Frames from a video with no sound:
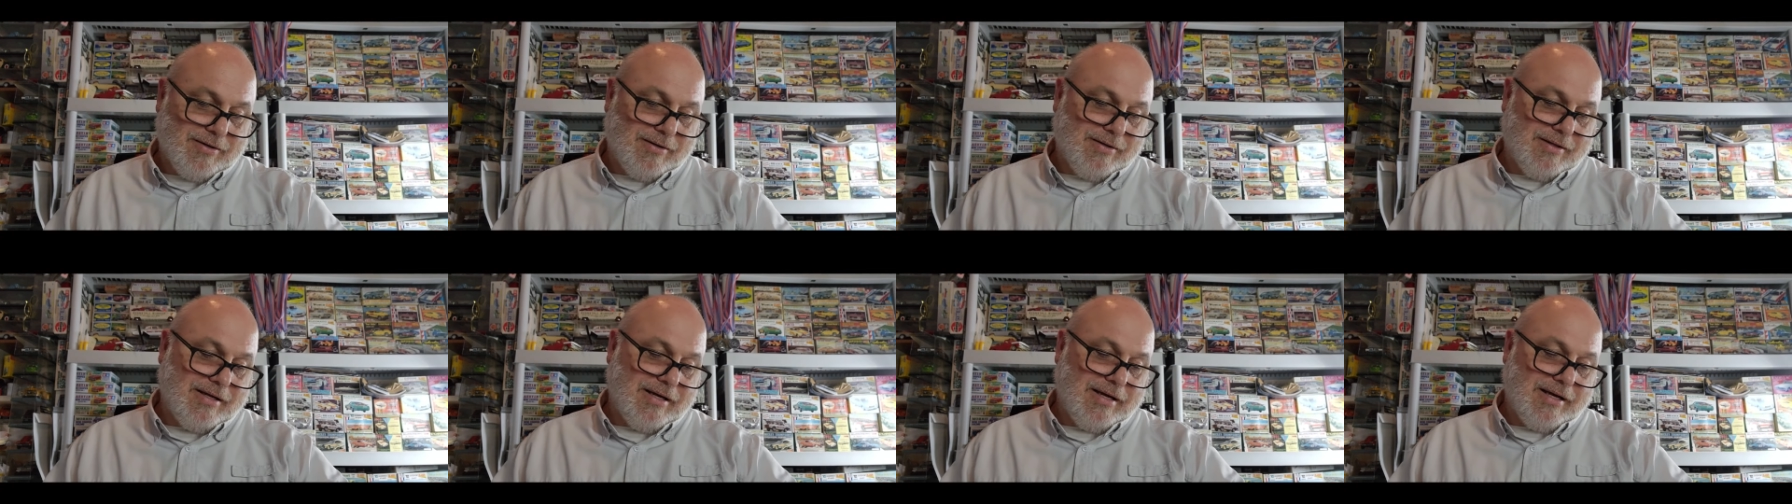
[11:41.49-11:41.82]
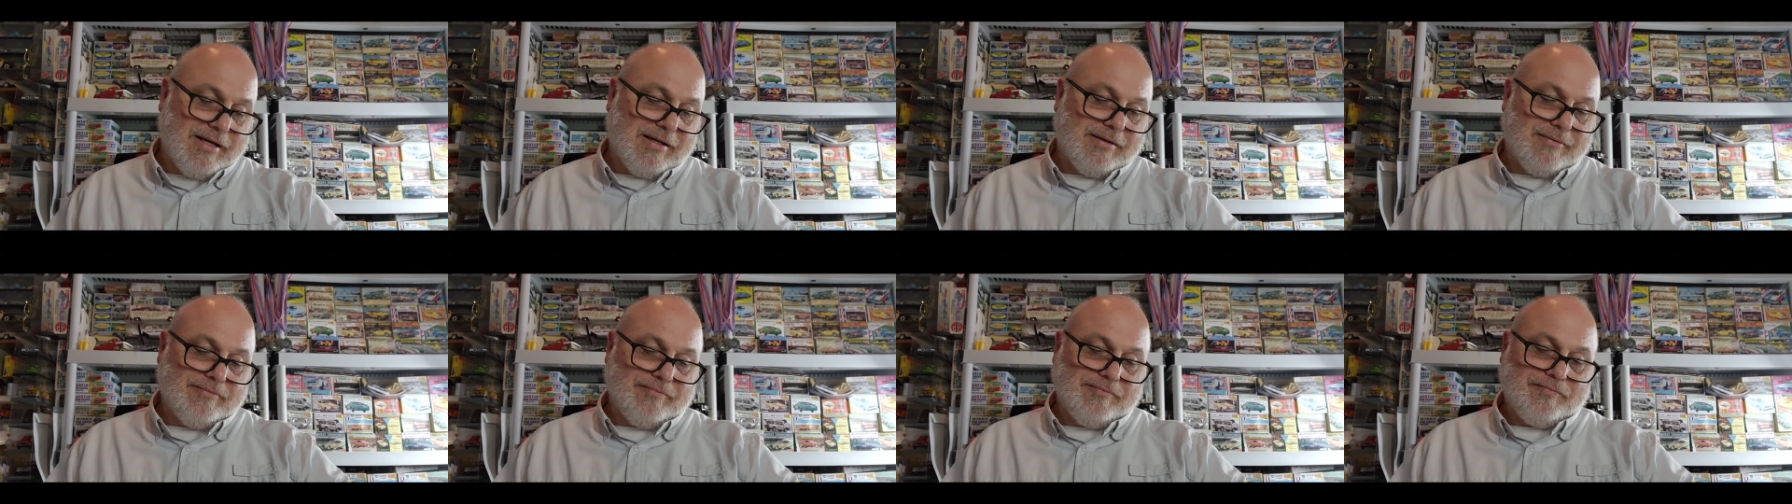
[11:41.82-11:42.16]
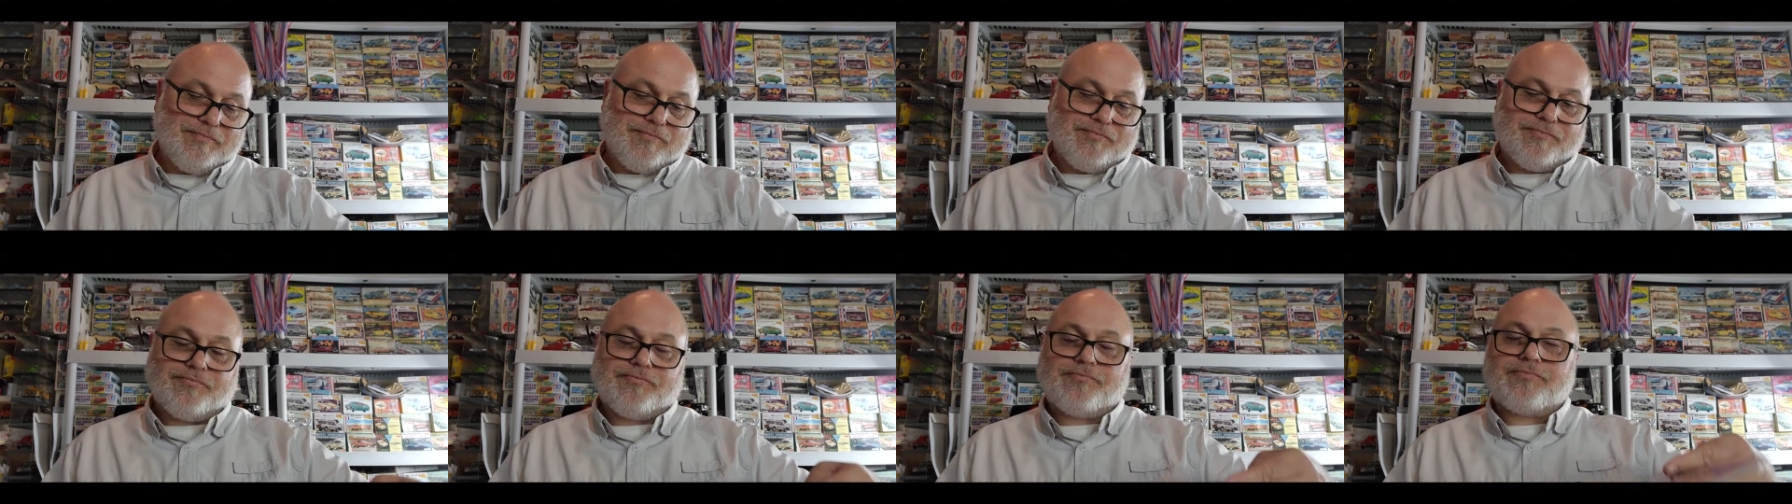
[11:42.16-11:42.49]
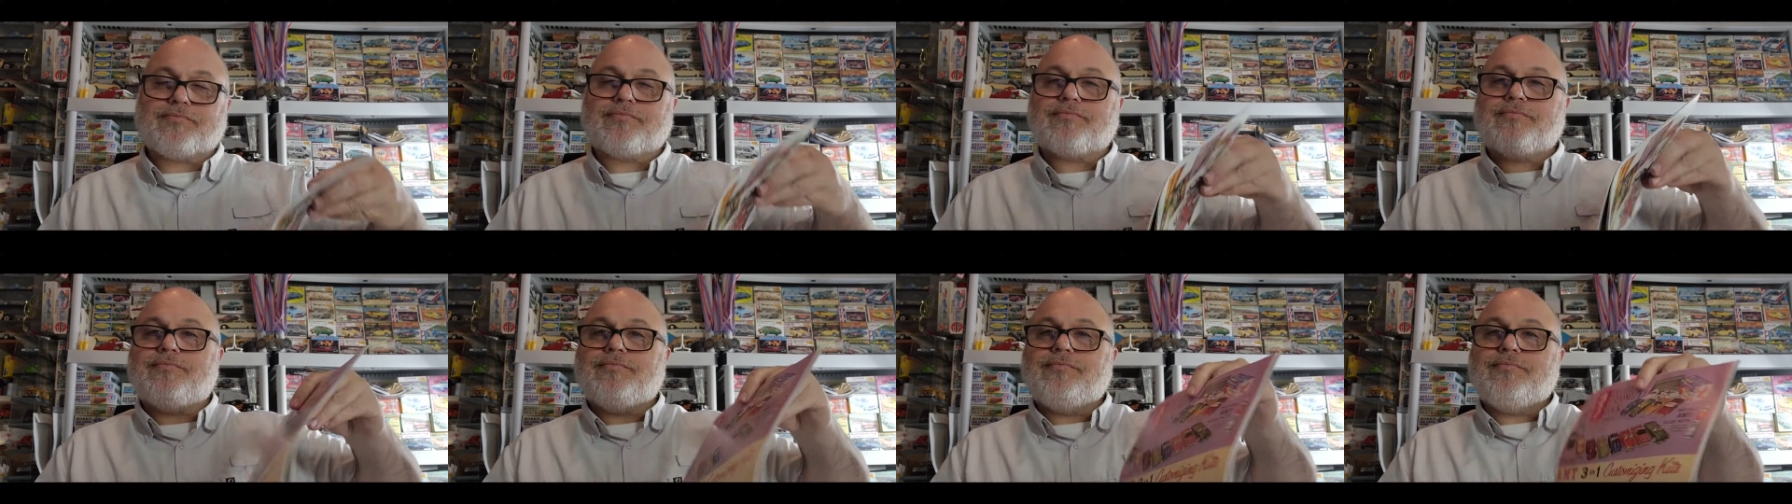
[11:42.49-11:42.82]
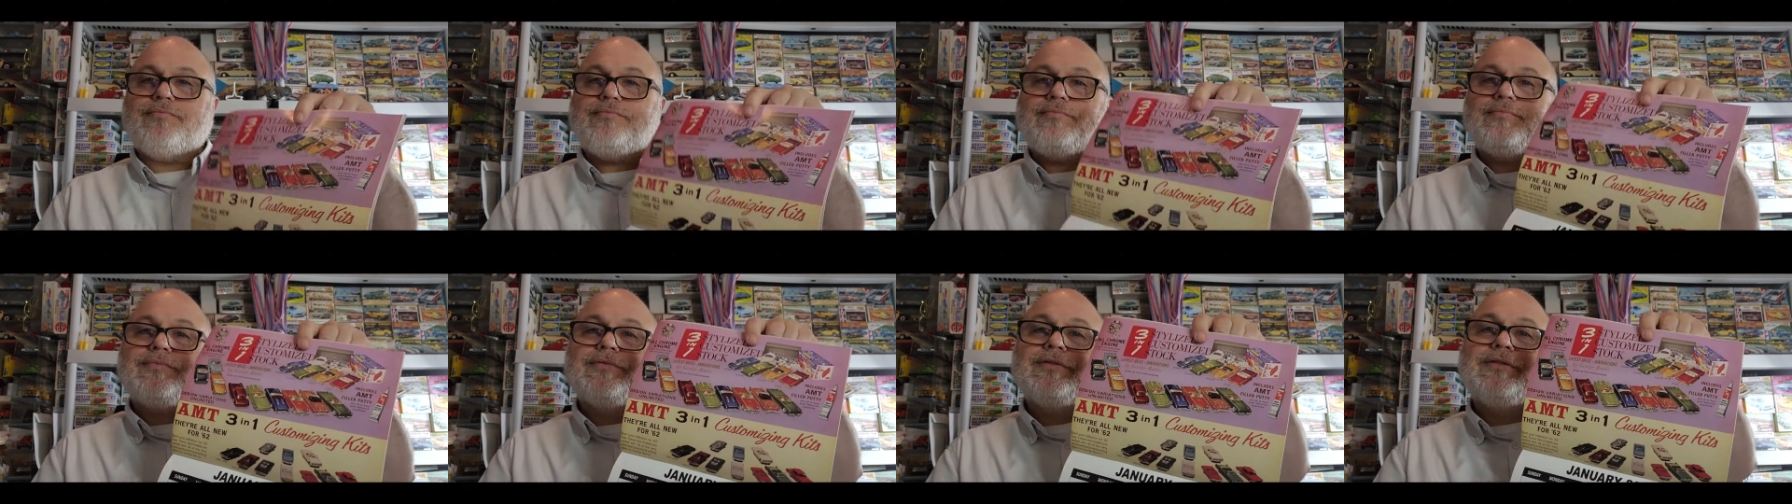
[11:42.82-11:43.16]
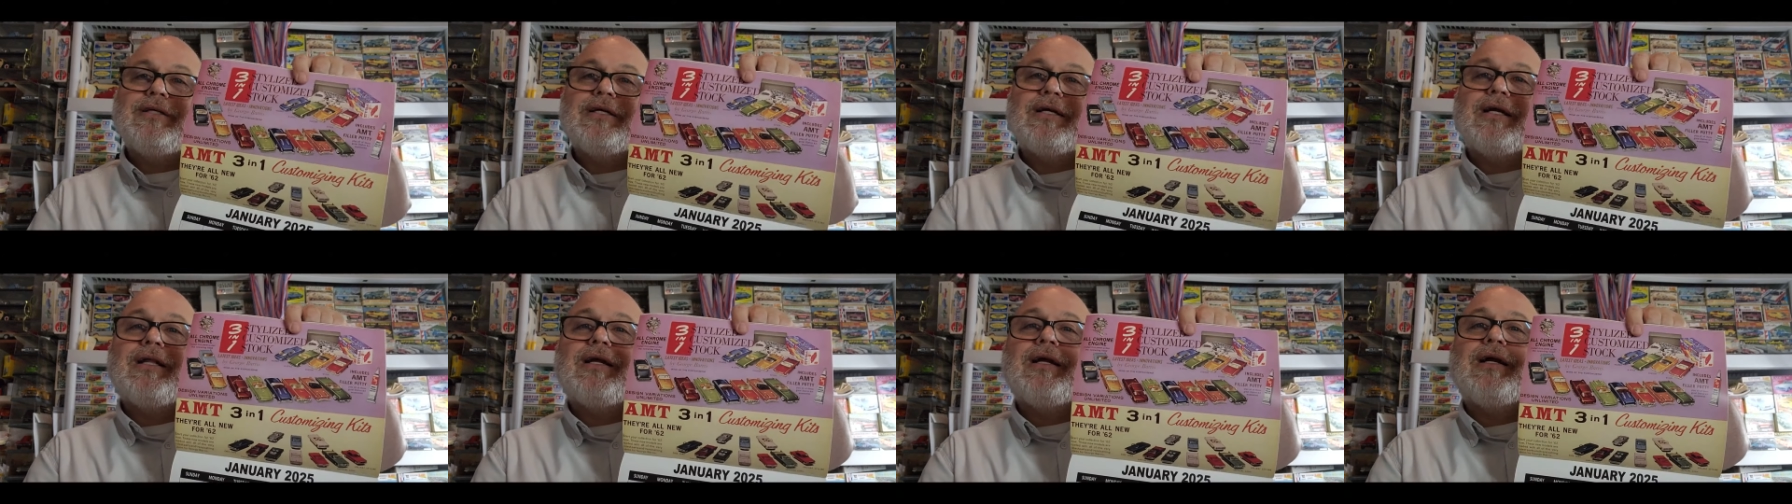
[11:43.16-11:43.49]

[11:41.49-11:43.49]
than that. Look at